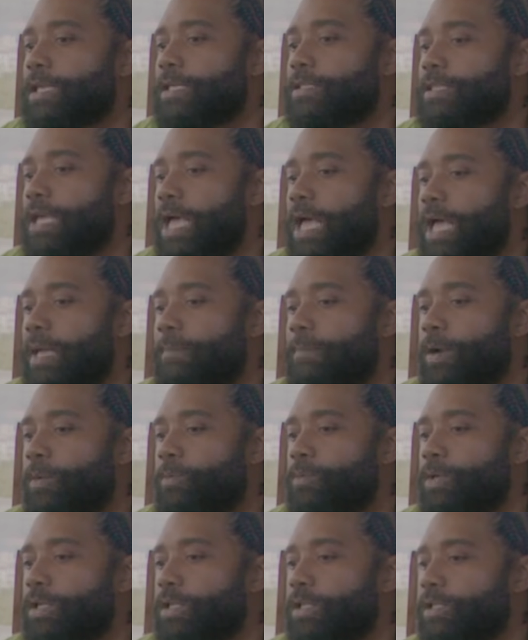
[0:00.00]
that time, I
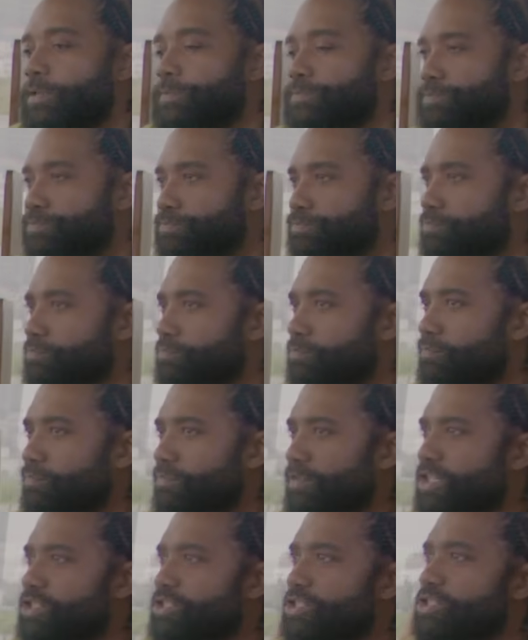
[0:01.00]
really
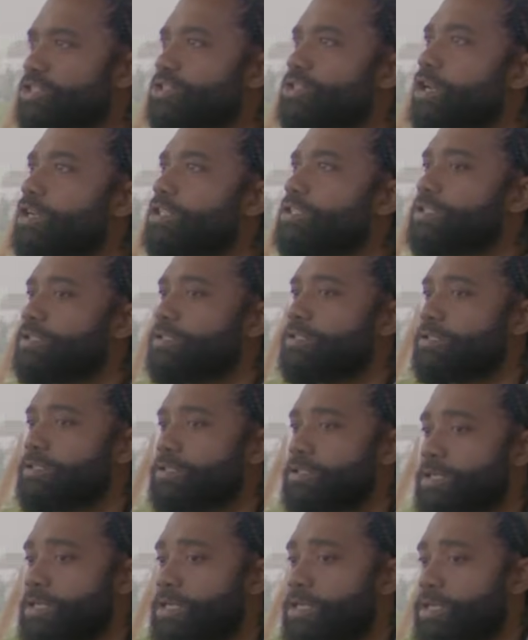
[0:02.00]
just started
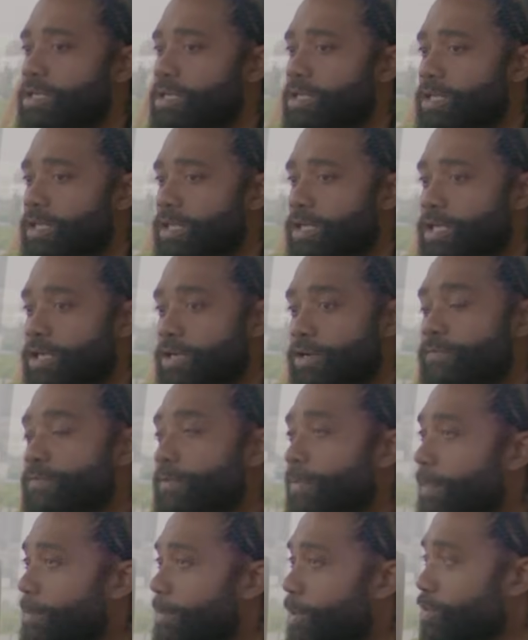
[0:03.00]
to hear
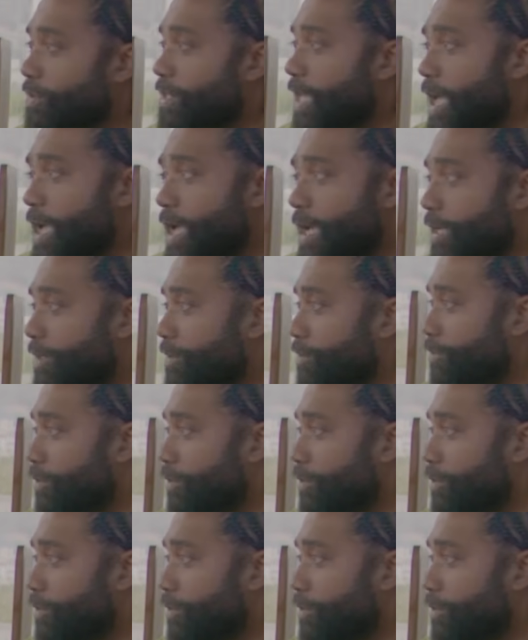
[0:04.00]
from the Most High,